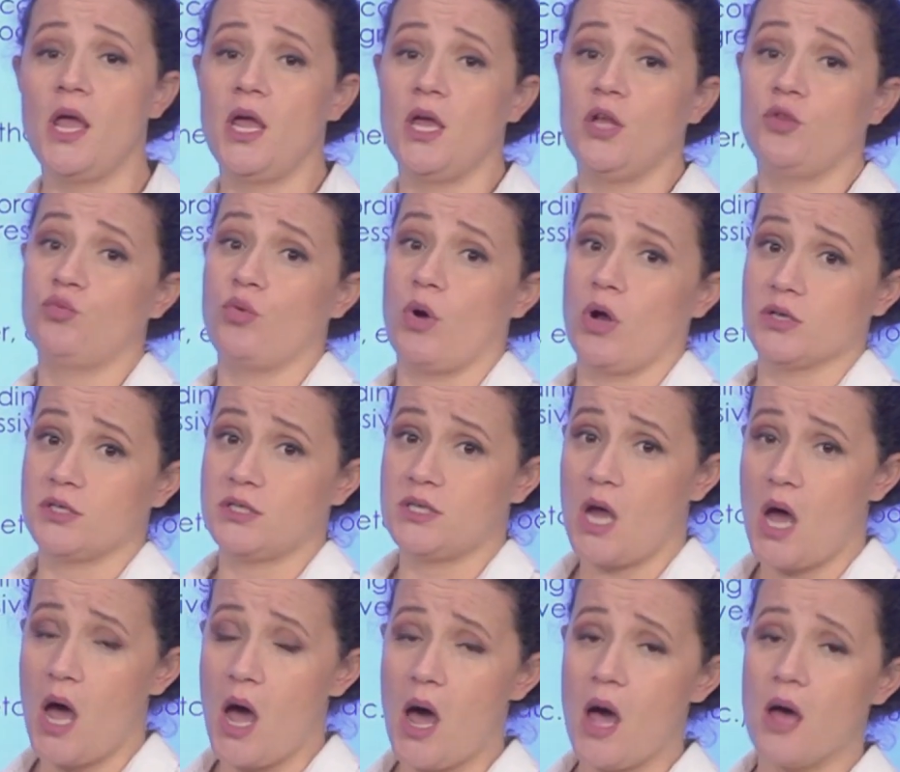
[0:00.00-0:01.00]
It was
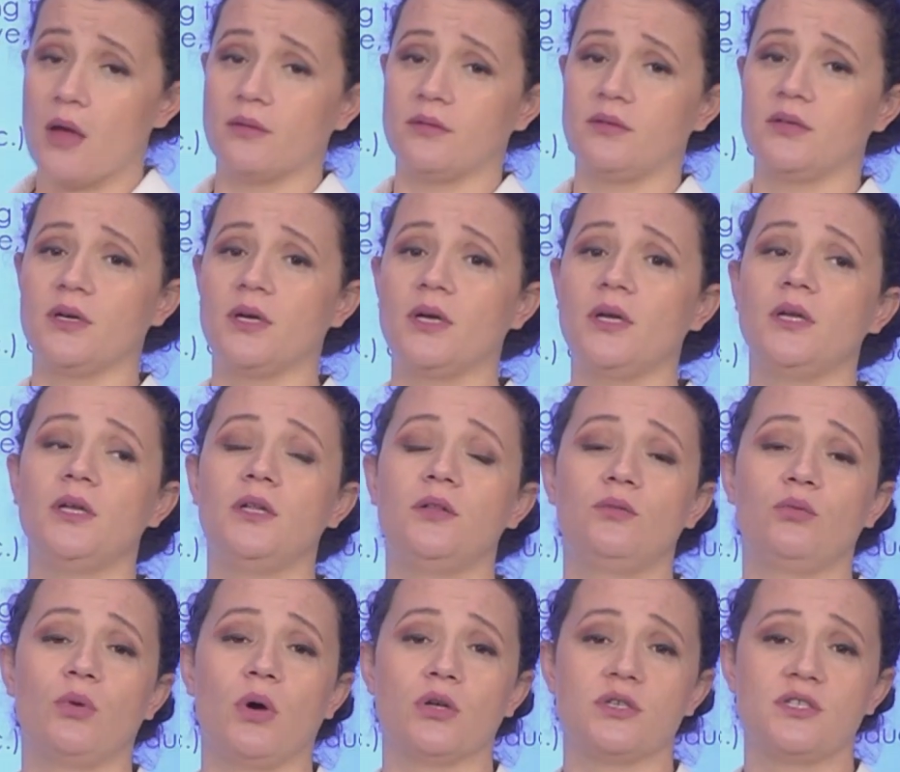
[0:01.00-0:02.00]
hot,
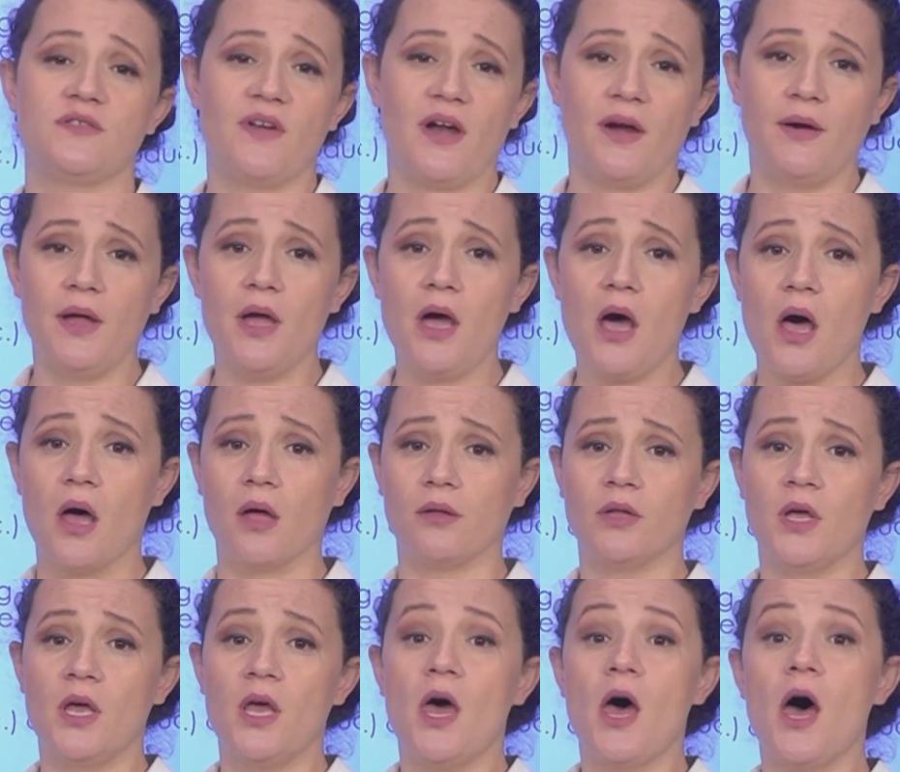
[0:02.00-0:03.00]
it was very
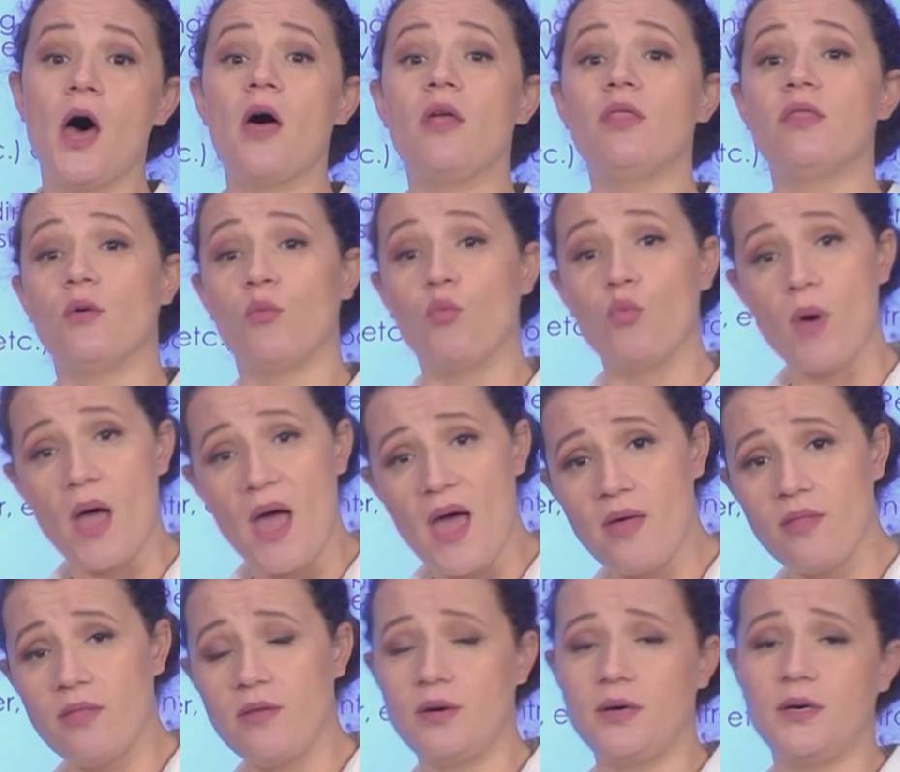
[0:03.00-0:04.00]
hot. The
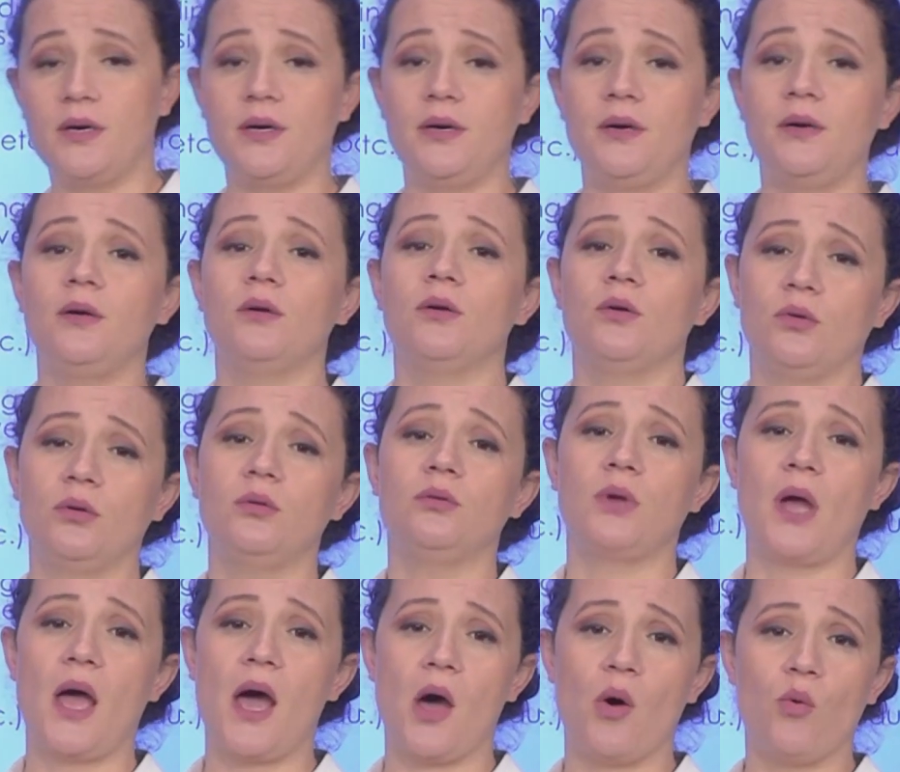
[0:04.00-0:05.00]
weather,
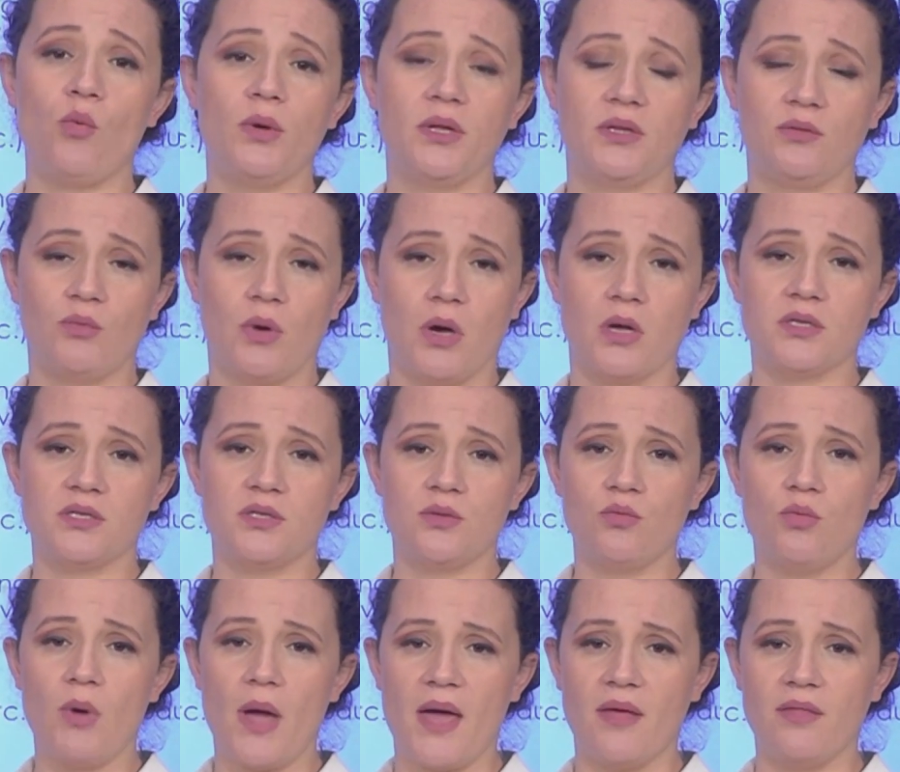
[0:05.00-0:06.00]
how it was the
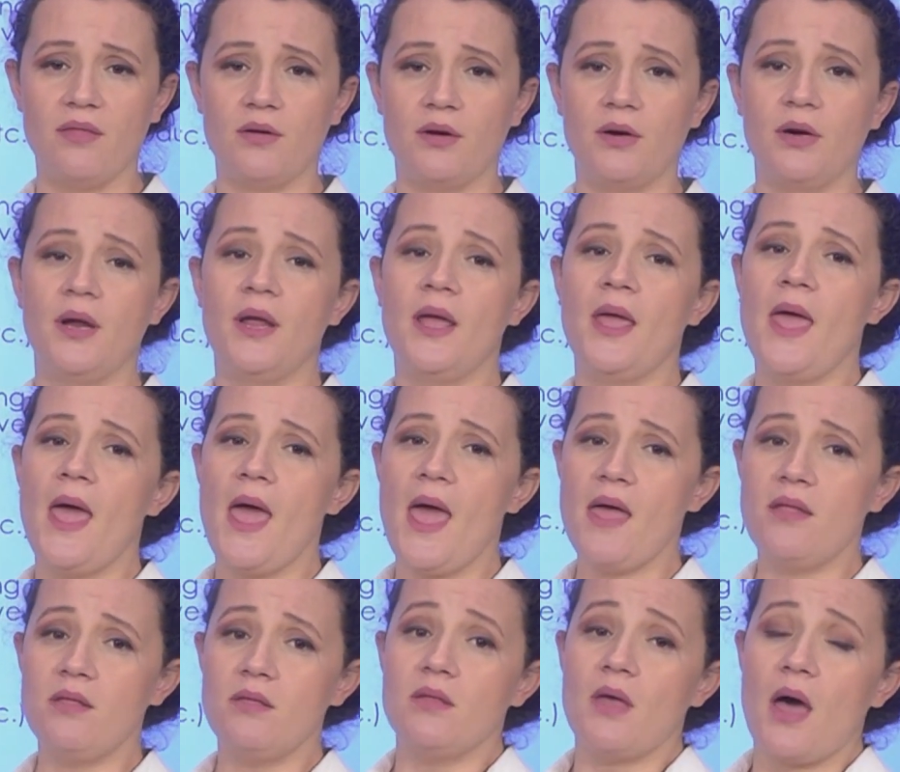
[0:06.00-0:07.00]
weather,
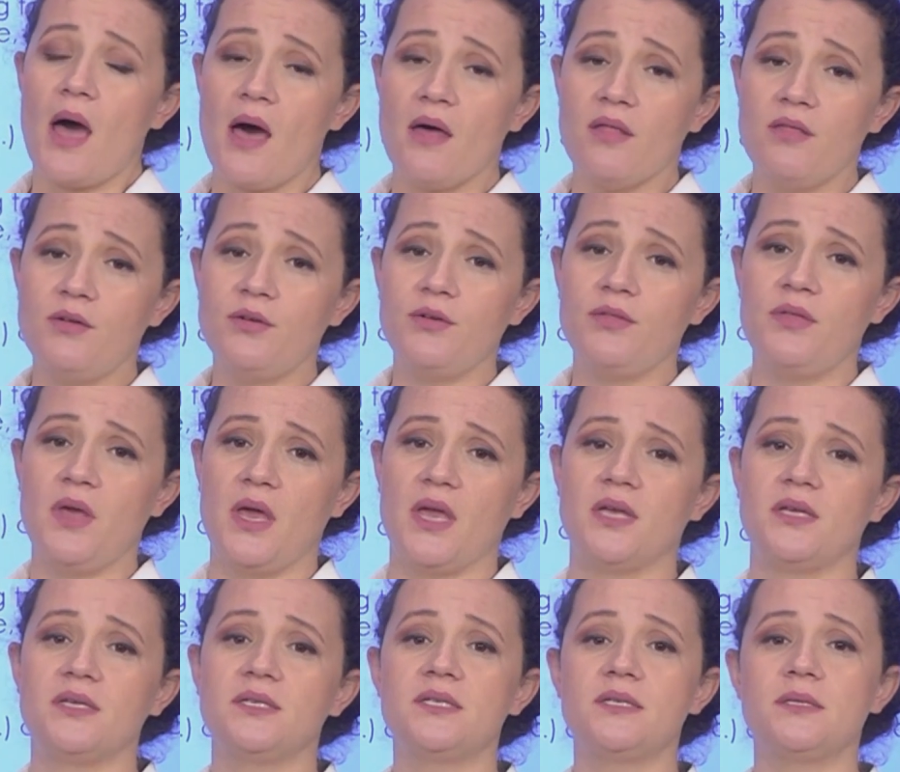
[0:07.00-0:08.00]
and other
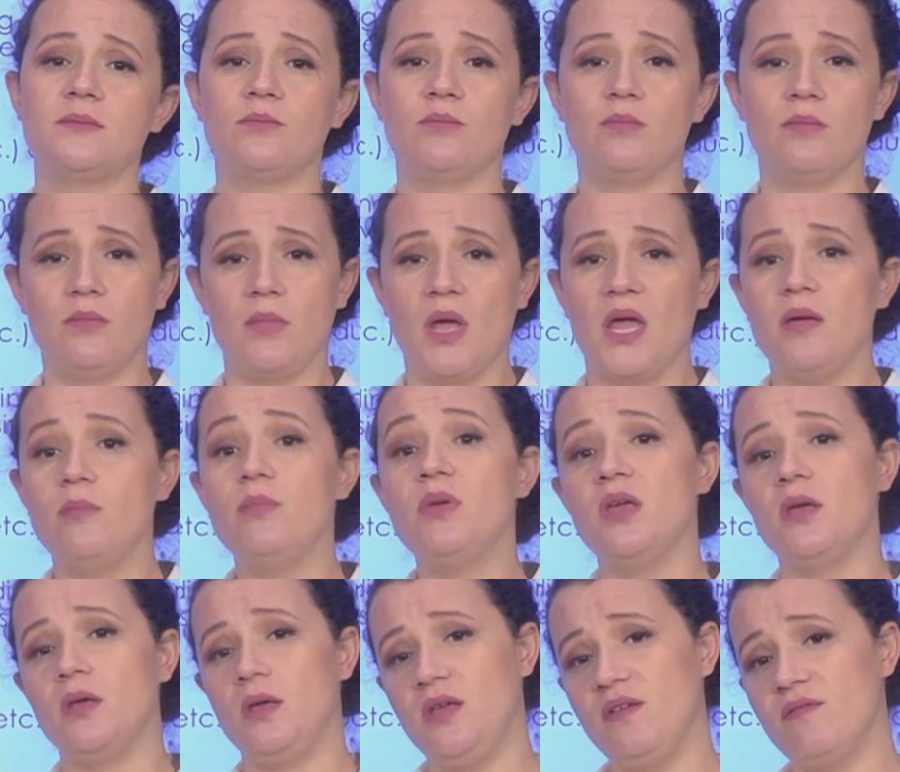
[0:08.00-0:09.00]
things,
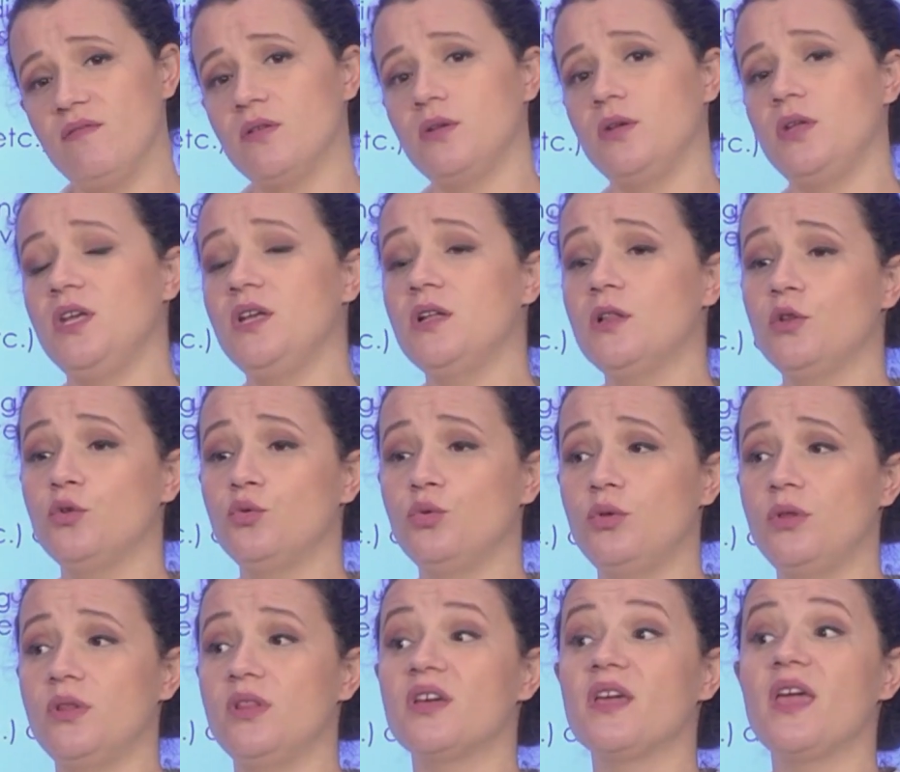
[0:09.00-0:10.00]
maybe even
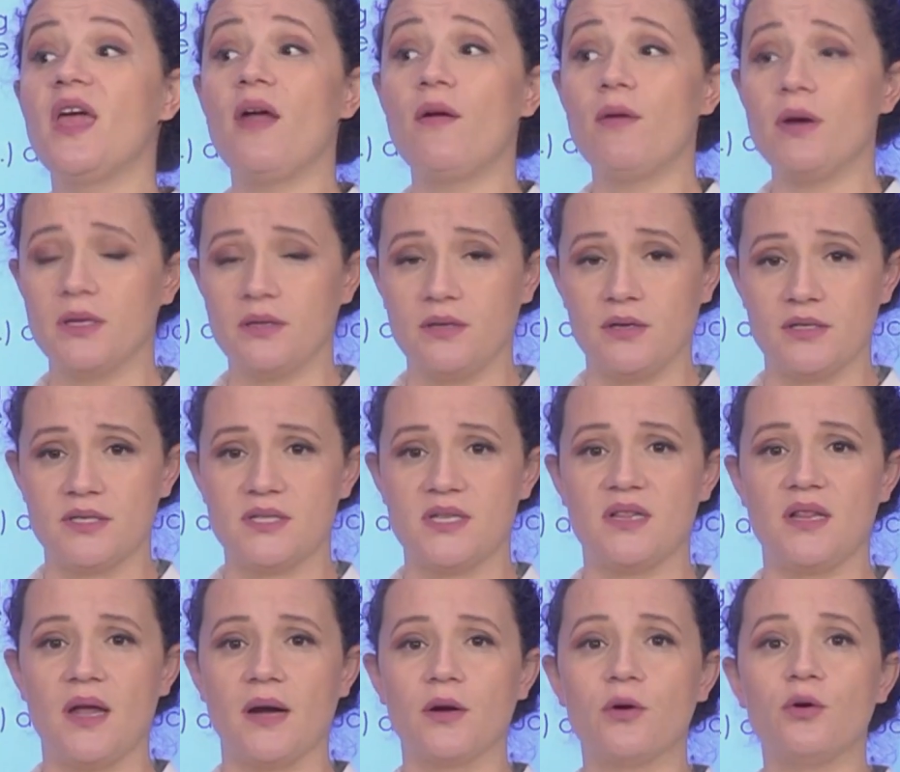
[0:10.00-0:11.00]
include the characters
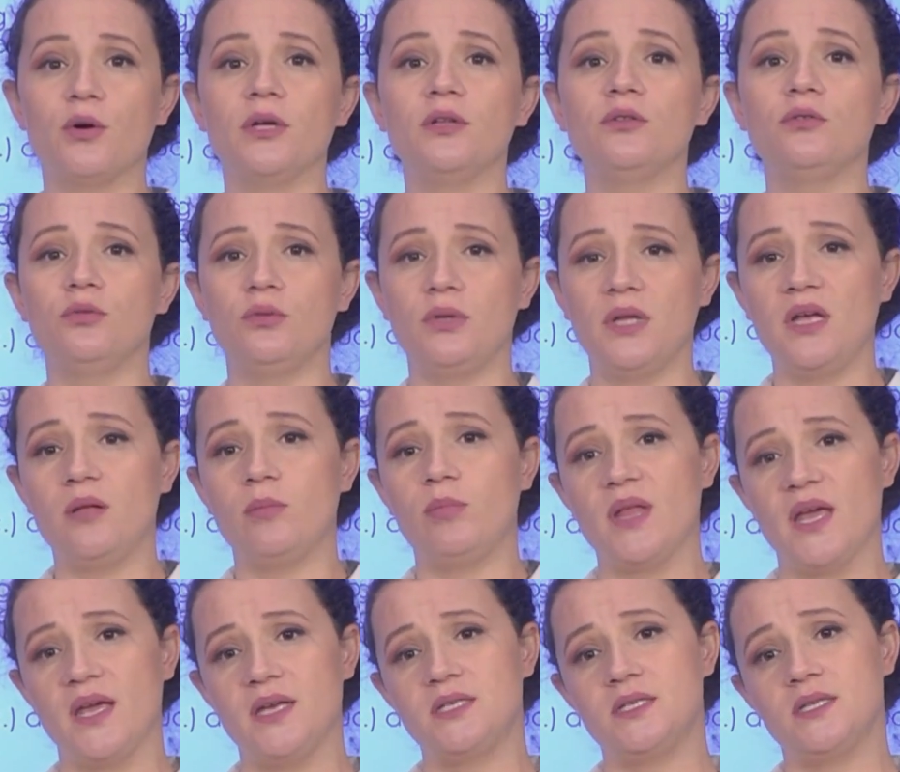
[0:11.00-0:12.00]
that are going to take
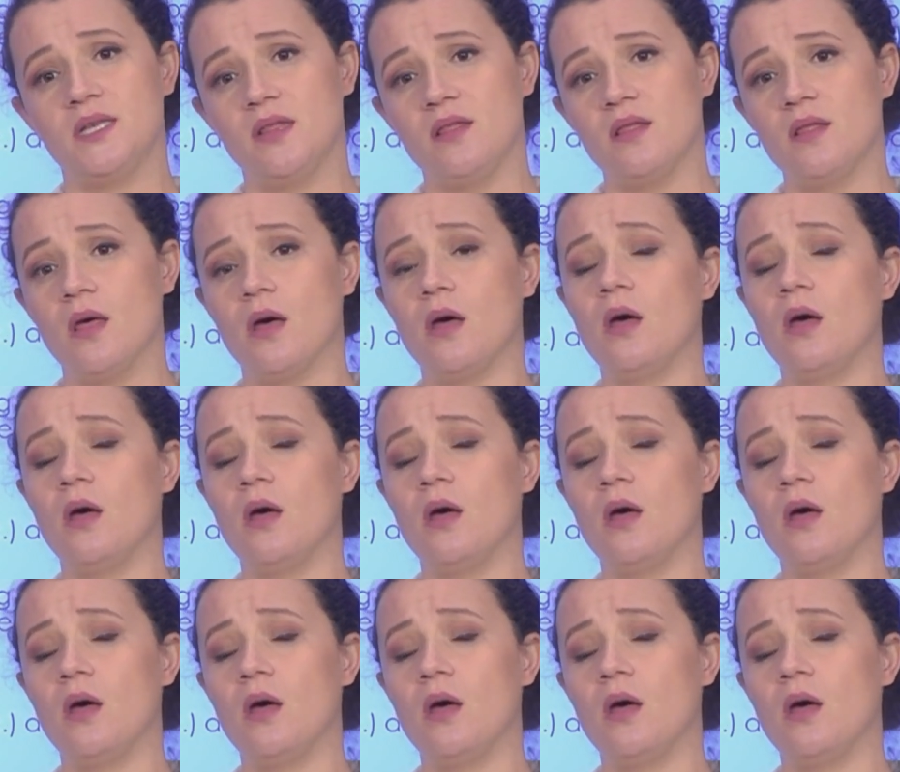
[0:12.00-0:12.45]
place in the